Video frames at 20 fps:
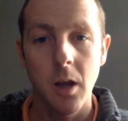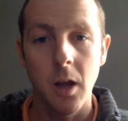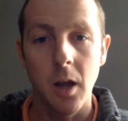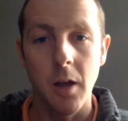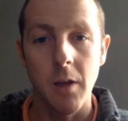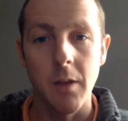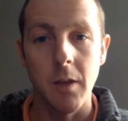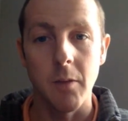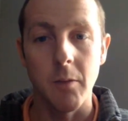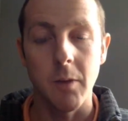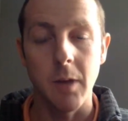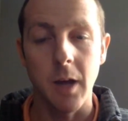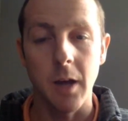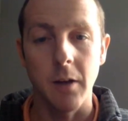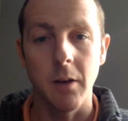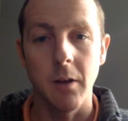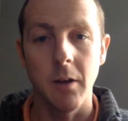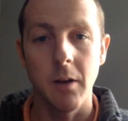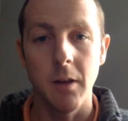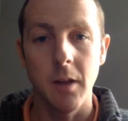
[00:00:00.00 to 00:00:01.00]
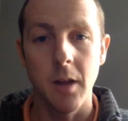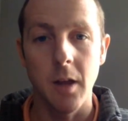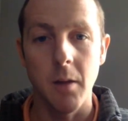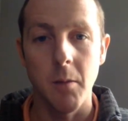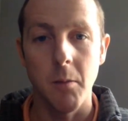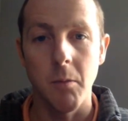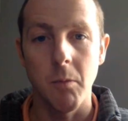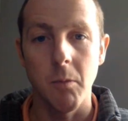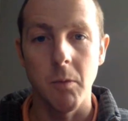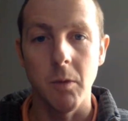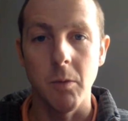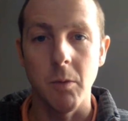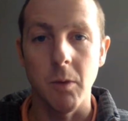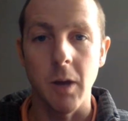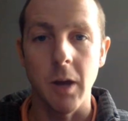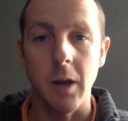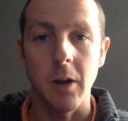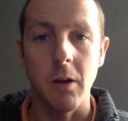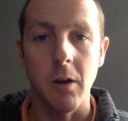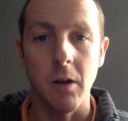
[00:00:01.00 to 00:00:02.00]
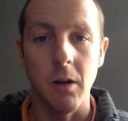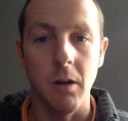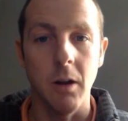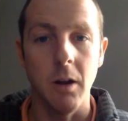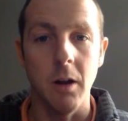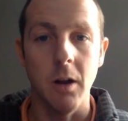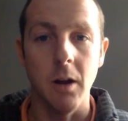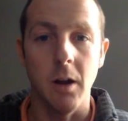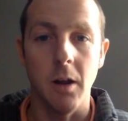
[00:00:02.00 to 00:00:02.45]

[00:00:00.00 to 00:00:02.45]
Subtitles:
and then reacting to them with what I call